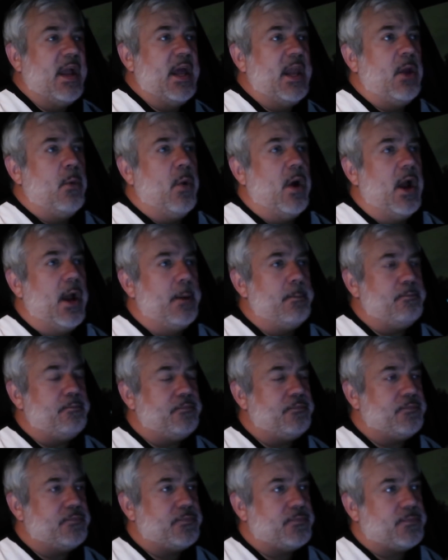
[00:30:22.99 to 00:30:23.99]

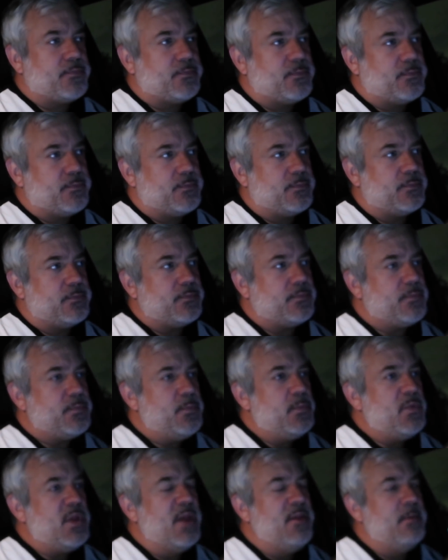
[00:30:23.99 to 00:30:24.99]
Anyway
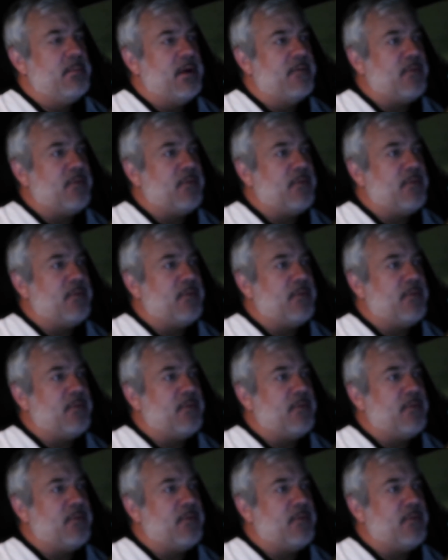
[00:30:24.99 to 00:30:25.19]
then